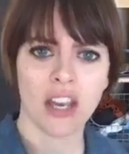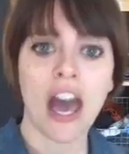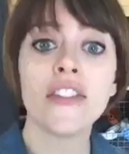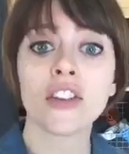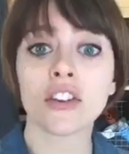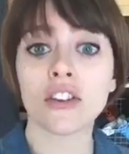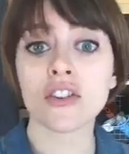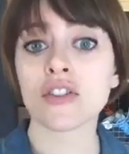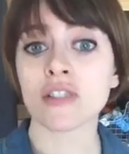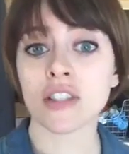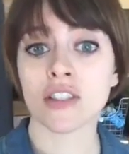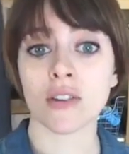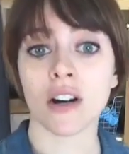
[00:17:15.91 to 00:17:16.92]
And the
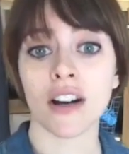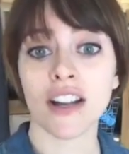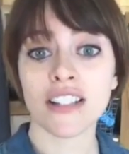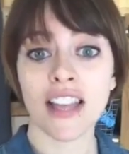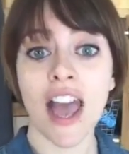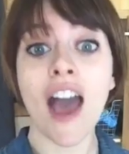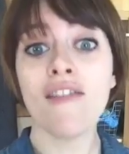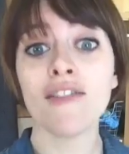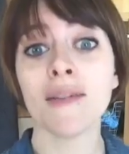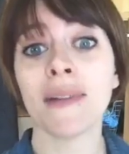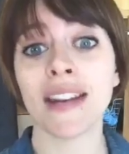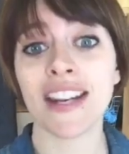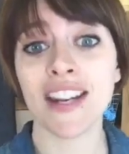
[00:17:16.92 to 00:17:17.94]
grocery store.
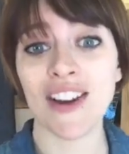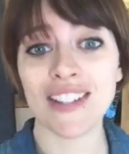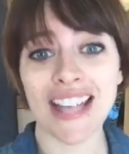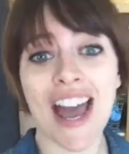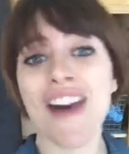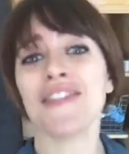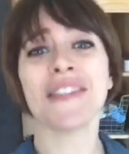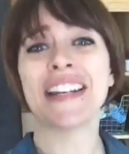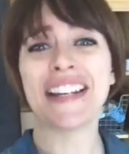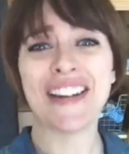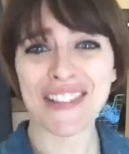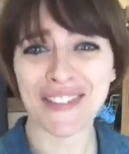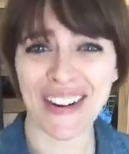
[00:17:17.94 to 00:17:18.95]
Everybody knows
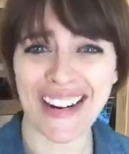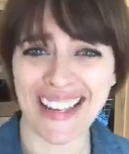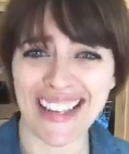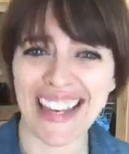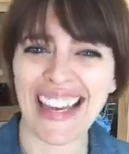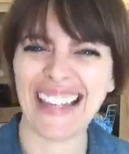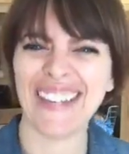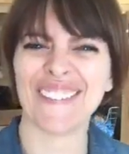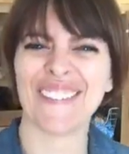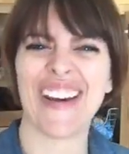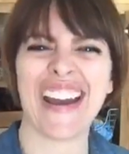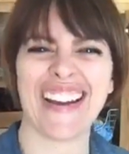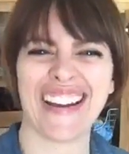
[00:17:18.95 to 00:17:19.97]
where
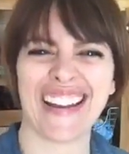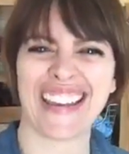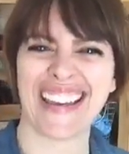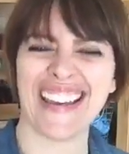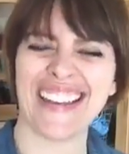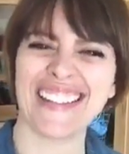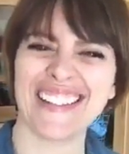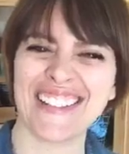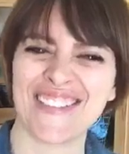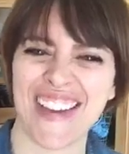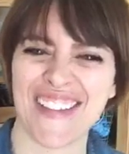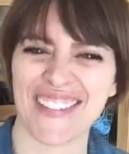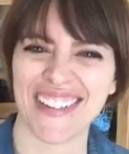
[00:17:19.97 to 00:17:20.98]
to get
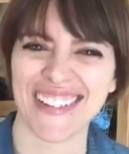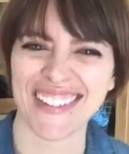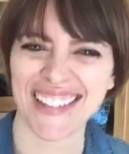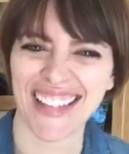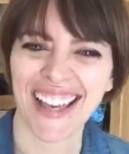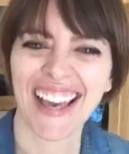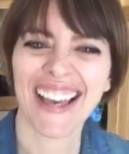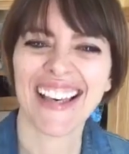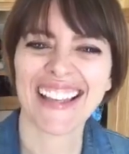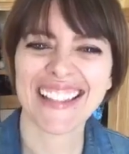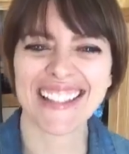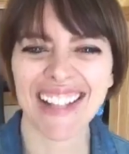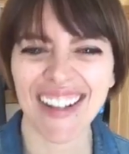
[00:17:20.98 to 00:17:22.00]
newspapers.
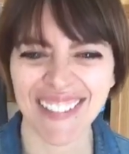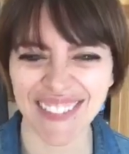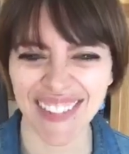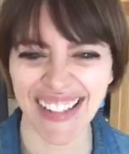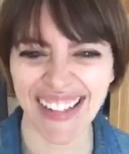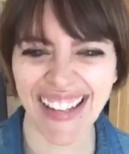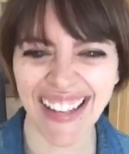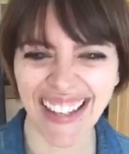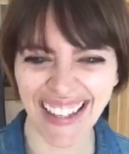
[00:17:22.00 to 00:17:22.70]
So funny.